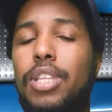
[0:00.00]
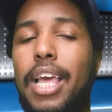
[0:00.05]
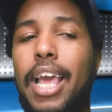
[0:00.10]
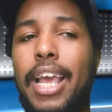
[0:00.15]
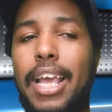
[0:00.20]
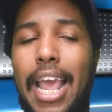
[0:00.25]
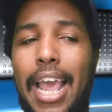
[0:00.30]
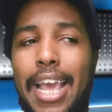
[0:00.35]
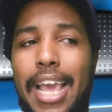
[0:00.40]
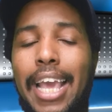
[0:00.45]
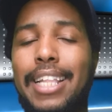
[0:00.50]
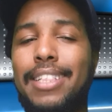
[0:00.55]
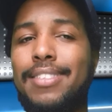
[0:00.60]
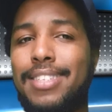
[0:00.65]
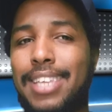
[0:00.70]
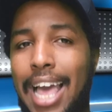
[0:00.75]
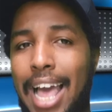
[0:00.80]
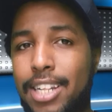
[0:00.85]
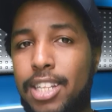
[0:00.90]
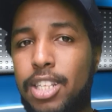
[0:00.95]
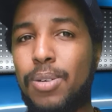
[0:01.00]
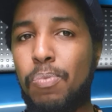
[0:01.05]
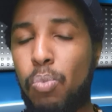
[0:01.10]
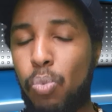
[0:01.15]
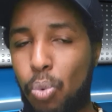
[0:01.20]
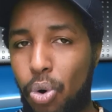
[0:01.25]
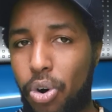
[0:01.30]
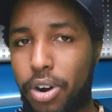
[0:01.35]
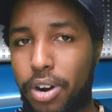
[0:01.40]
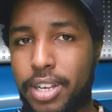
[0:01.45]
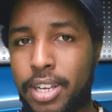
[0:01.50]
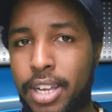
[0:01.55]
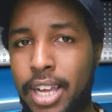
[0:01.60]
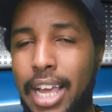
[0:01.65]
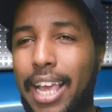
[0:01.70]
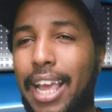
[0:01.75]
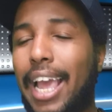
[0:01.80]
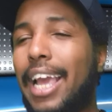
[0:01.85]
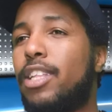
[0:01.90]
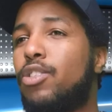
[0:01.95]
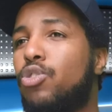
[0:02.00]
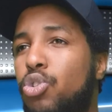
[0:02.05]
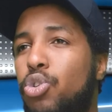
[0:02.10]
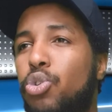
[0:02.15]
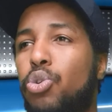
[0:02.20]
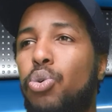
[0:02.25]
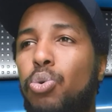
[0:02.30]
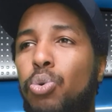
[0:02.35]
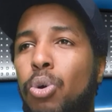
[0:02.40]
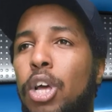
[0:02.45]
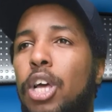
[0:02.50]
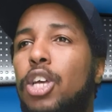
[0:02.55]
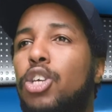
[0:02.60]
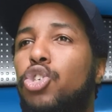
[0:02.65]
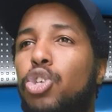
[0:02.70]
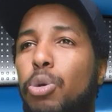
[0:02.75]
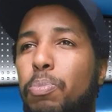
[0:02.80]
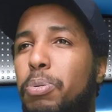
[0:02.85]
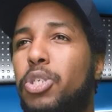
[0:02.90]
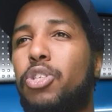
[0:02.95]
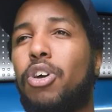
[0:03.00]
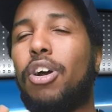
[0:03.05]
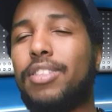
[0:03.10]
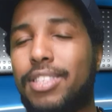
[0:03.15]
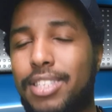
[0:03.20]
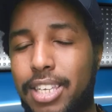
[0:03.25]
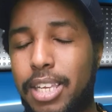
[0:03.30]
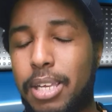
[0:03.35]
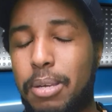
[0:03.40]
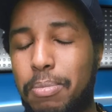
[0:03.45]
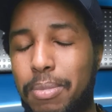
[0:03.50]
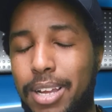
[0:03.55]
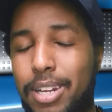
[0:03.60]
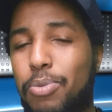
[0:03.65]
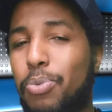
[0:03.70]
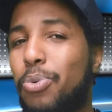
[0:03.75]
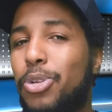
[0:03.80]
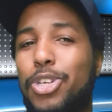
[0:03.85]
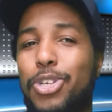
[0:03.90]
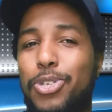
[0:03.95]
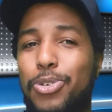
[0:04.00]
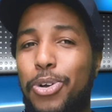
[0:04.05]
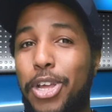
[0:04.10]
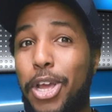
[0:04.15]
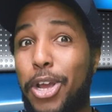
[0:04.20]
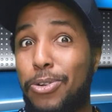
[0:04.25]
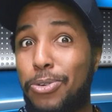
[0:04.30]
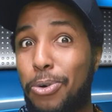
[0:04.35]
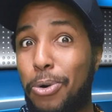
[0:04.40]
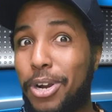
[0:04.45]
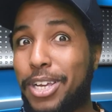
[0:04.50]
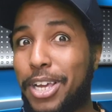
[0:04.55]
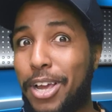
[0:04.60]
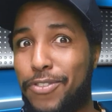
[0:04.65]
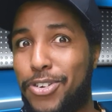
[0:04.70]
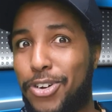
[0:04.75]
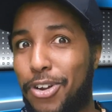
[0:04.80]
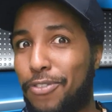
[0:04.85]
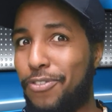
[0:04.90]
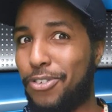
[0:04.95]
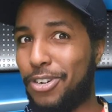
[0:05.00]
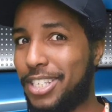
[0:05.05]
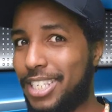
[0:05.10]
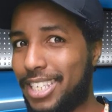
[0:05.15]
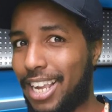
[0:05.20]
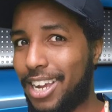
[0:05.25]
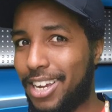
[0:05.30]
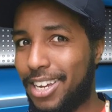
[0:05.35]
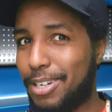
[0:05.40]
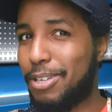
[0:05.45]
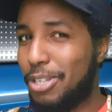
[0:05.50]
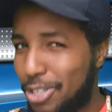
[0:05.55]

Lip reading: a tandem work, a two superstar team, and we're just going to ignore Kevin Love for a second.